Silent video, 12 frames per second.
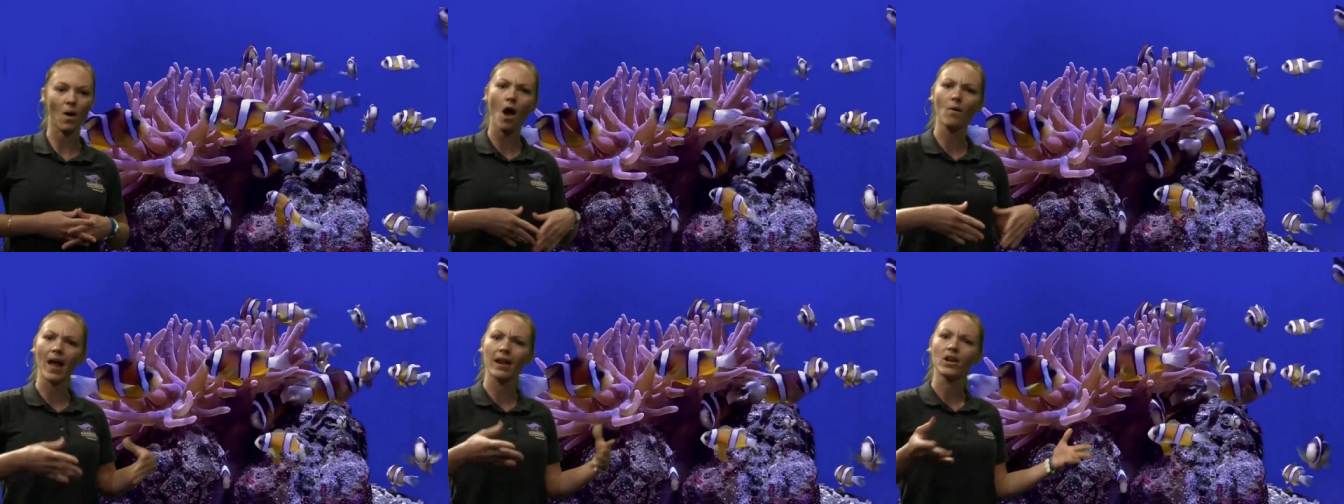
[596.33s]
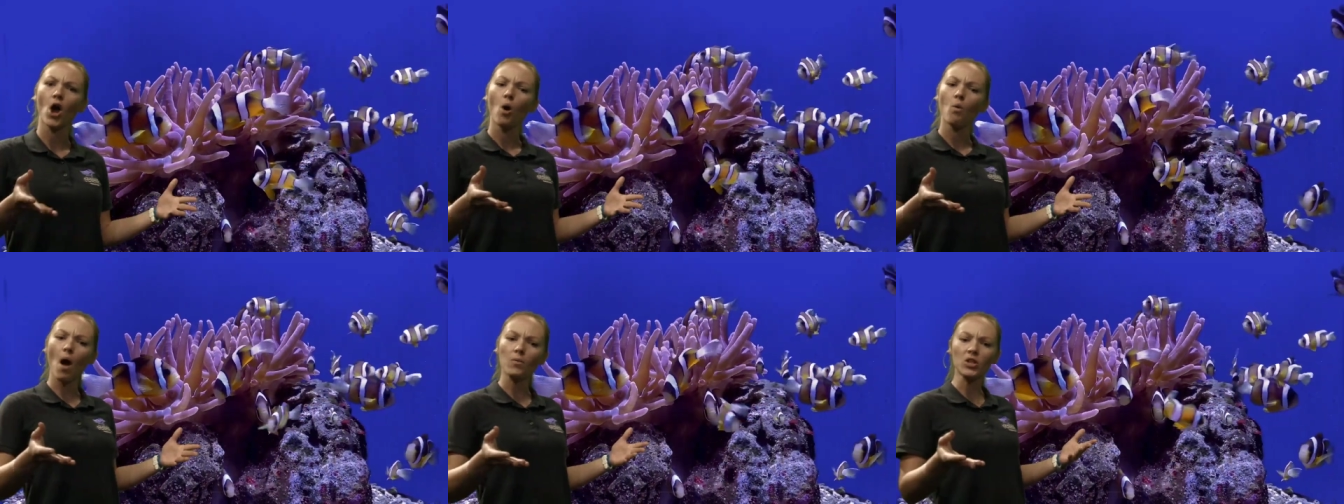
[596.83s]
Oh, and
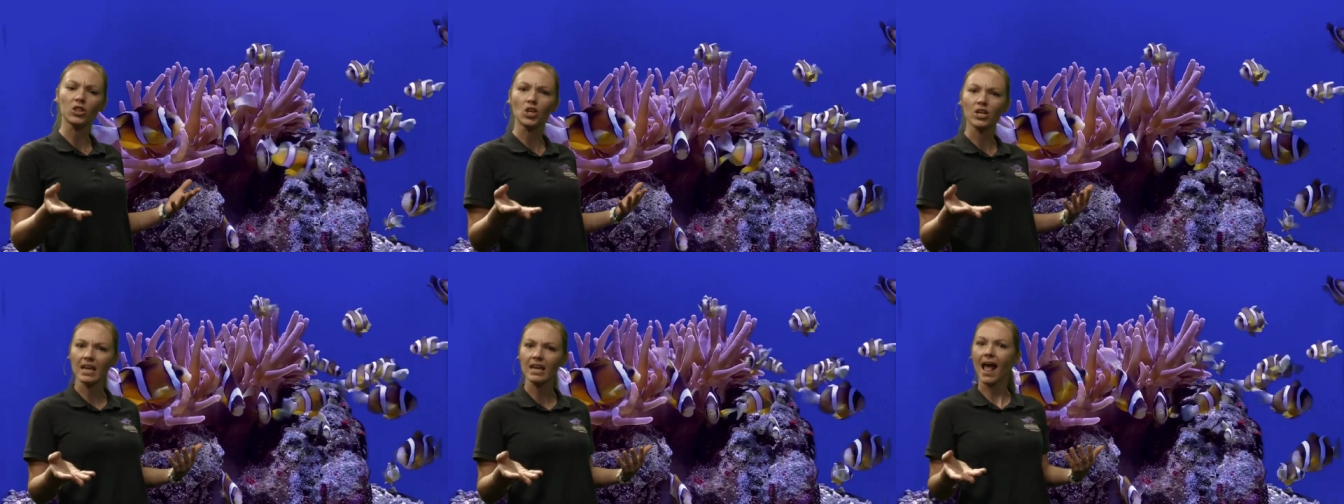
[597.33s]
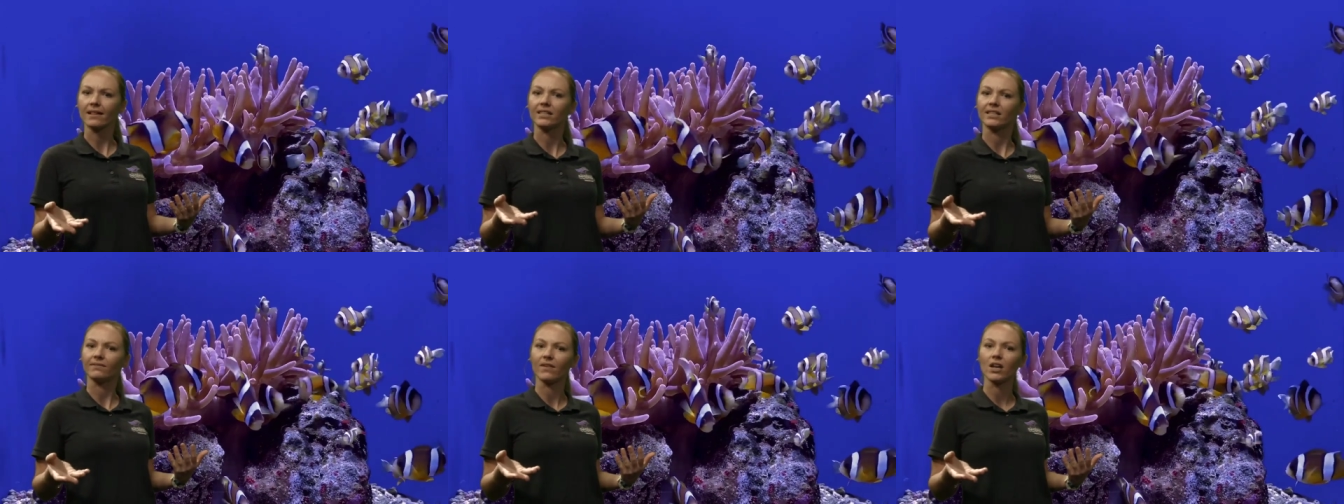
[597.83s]
while we're looking at
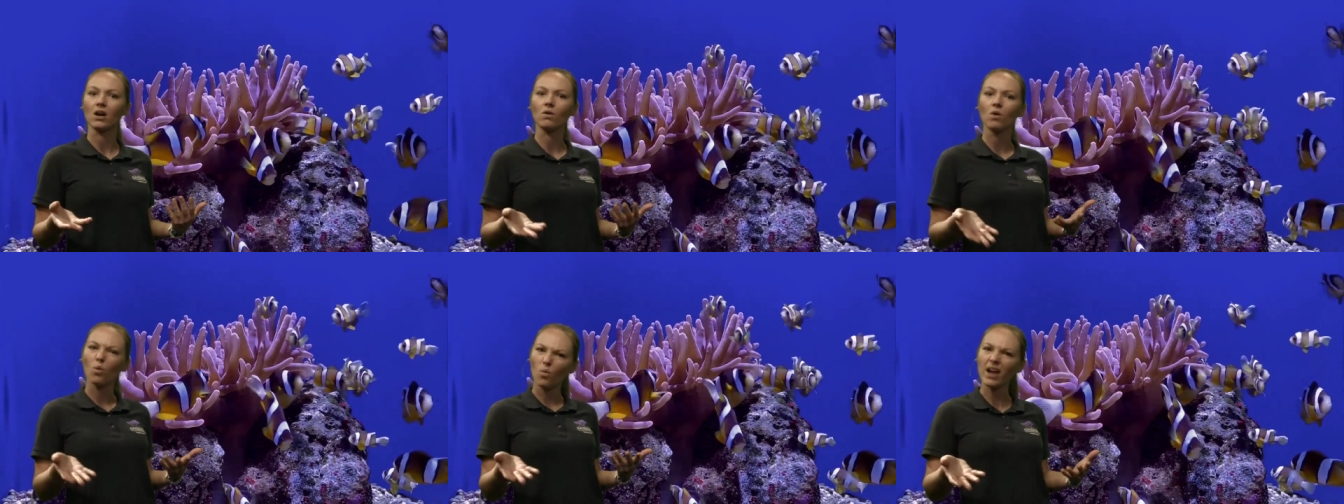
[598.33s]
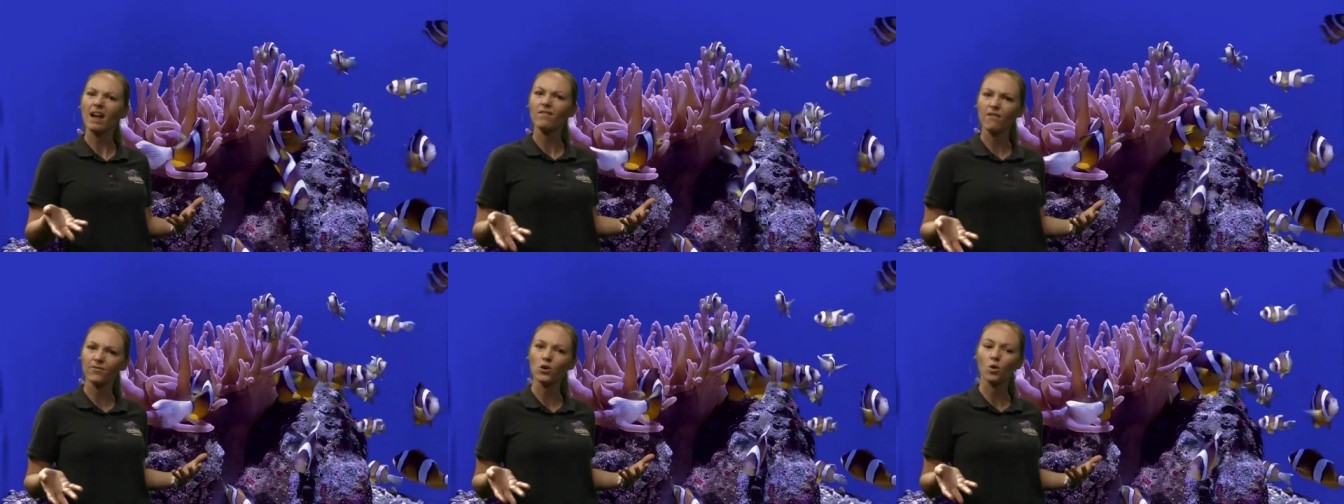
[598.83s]
this video, we have
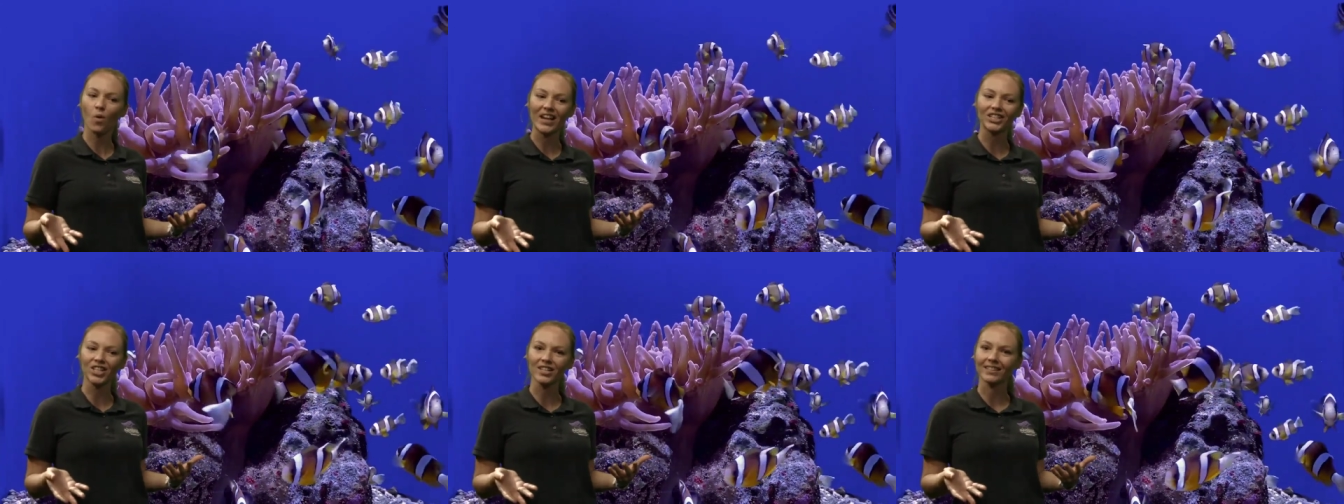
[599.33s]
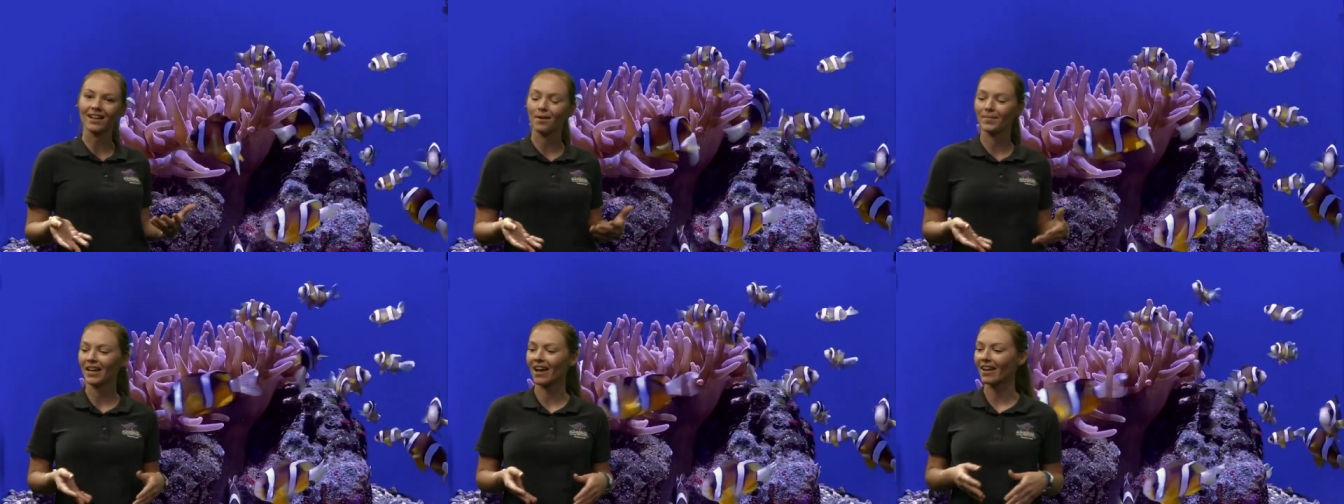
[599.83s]
a few questions
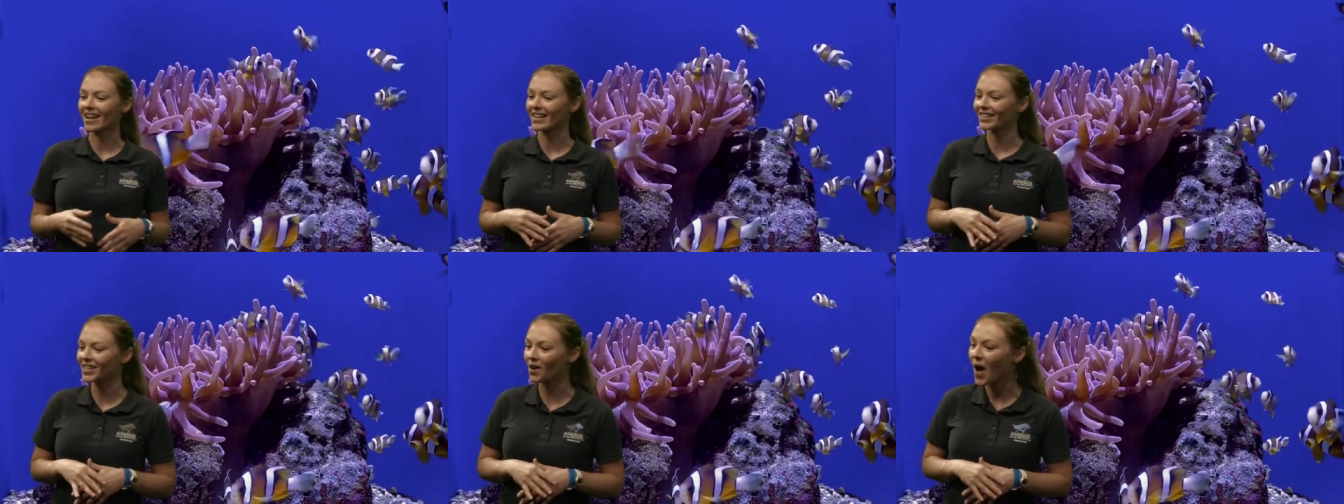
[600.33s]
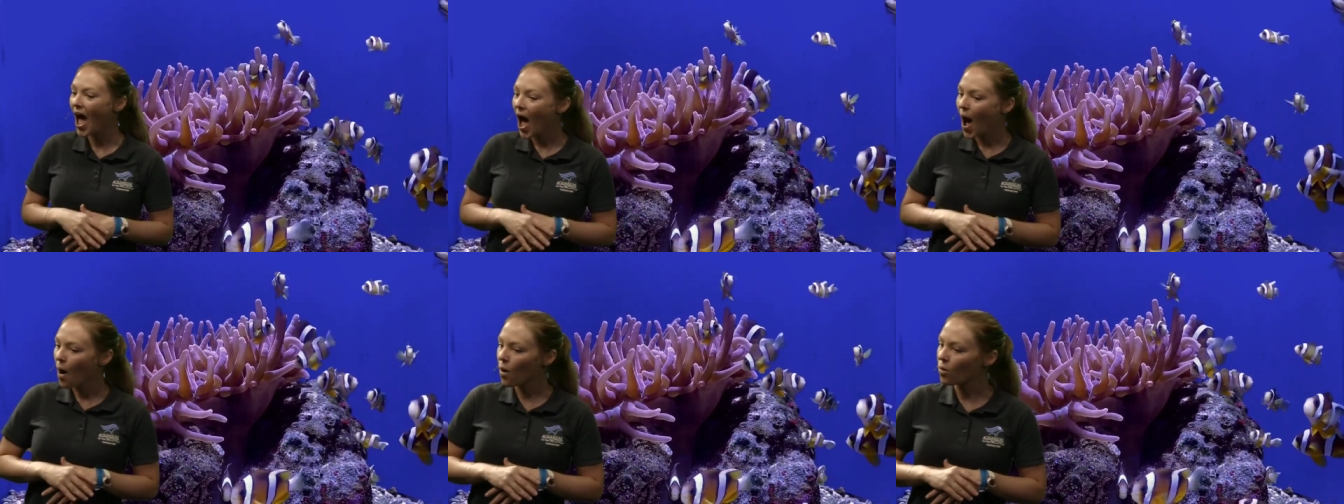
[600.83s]
coming on in. So,
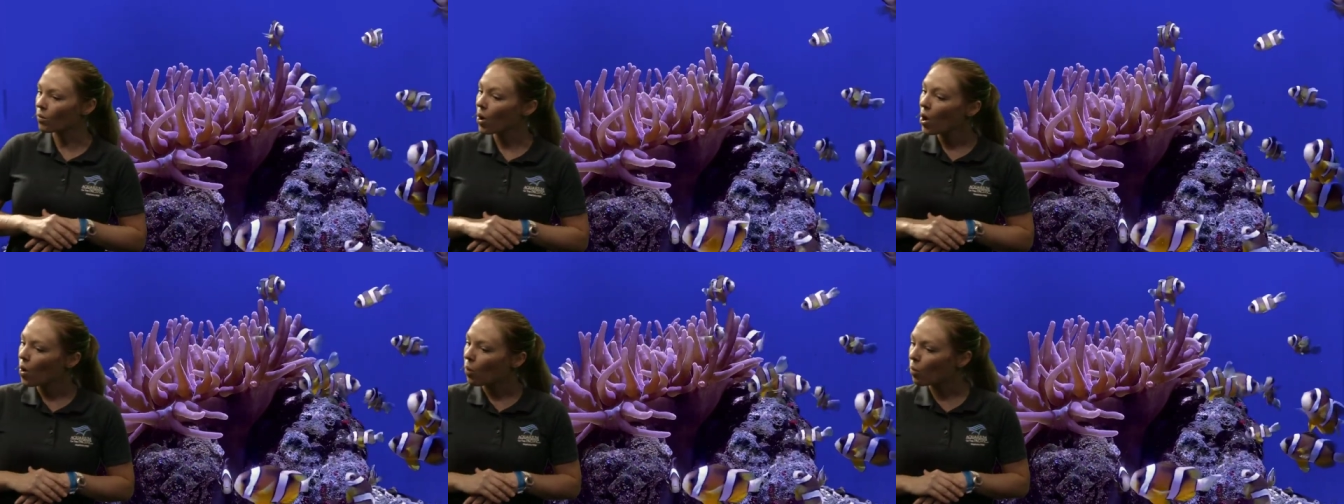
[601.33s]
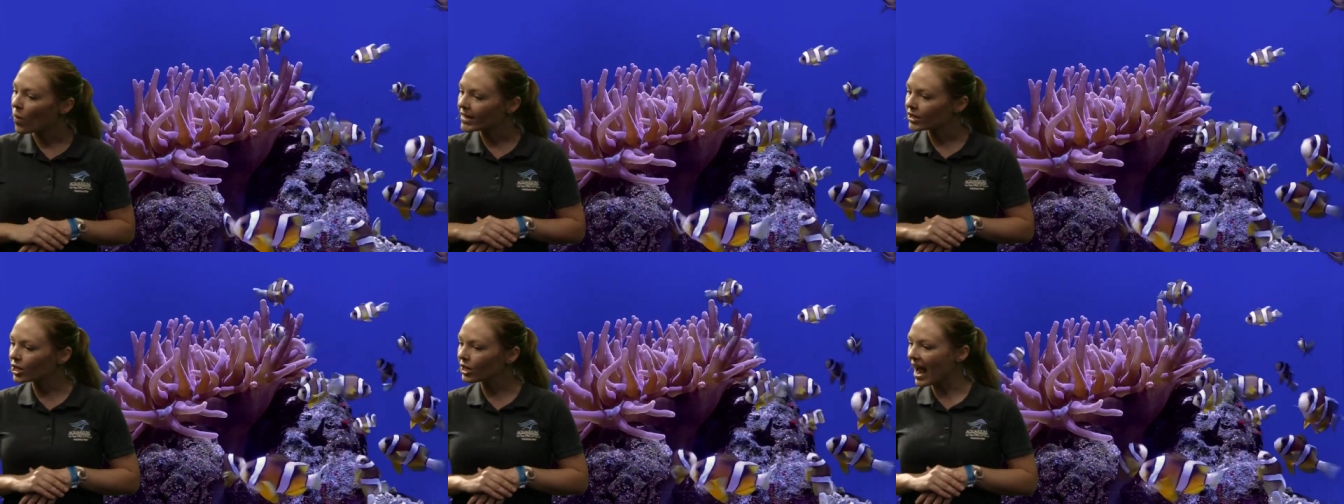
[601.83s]
oh,
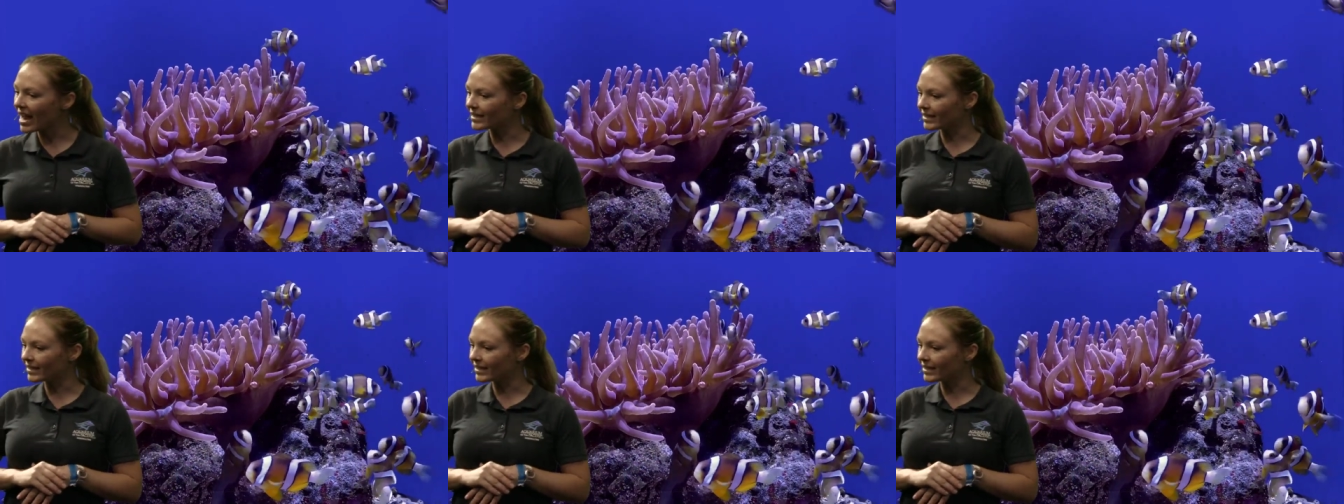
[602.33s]
Winter and